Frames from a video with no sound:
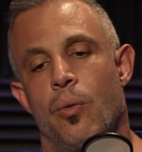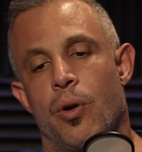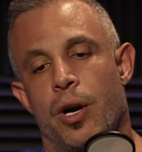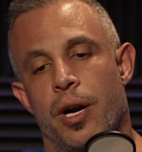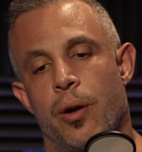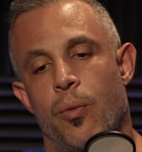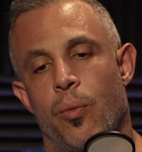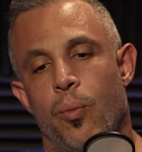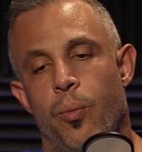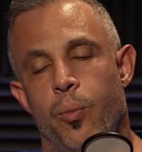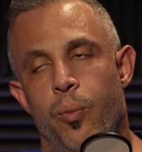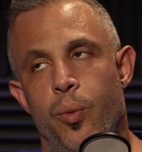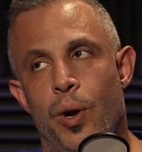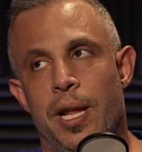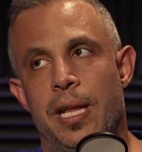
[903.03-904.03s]
we're going
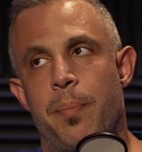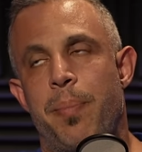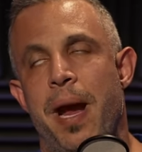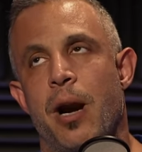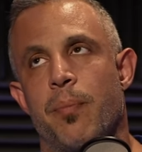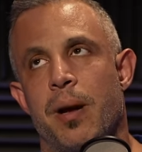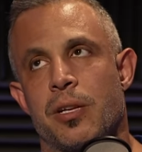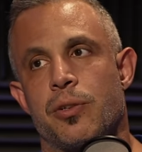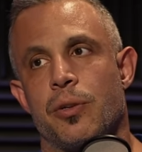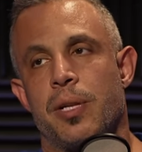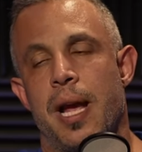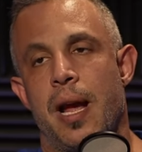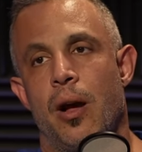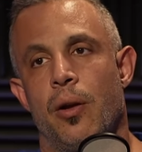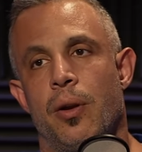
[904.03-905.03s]
to really pare muscle
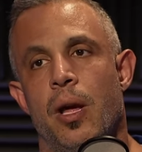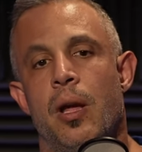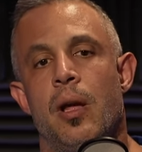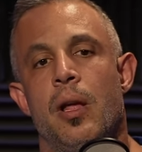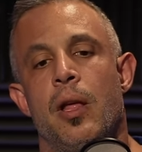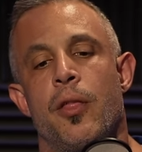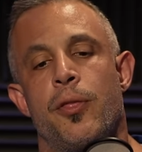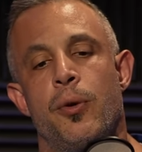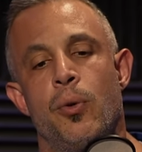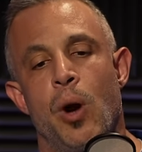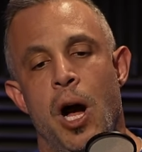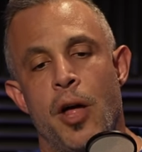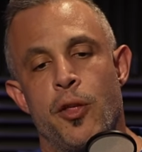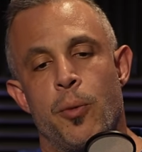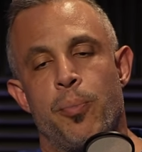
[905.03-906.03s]
down through
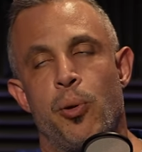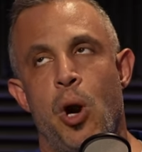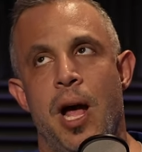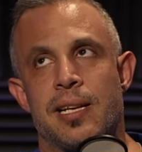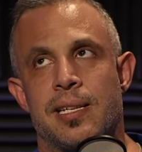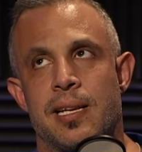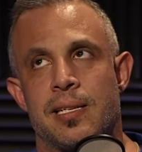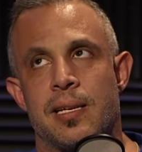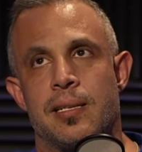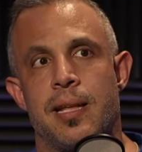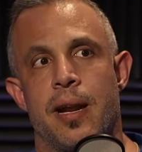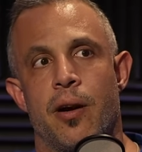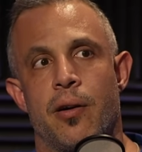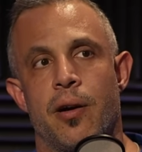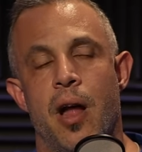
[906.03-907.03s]
other processes
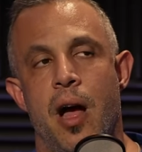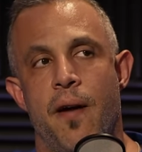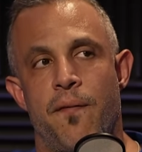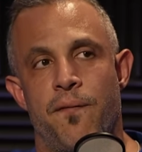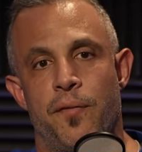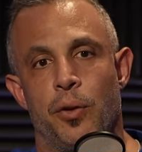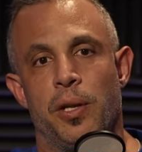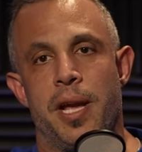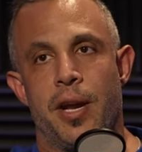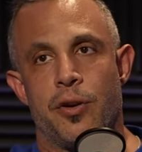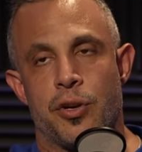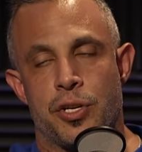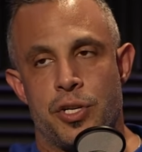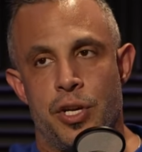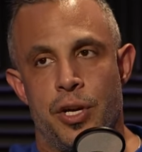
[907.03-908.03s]
that are not fully
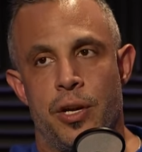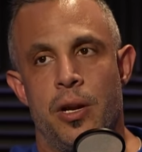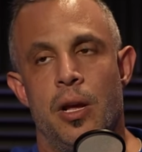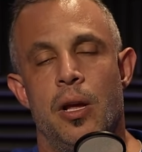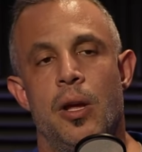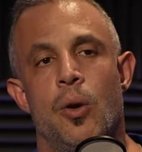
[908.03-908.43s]
understood.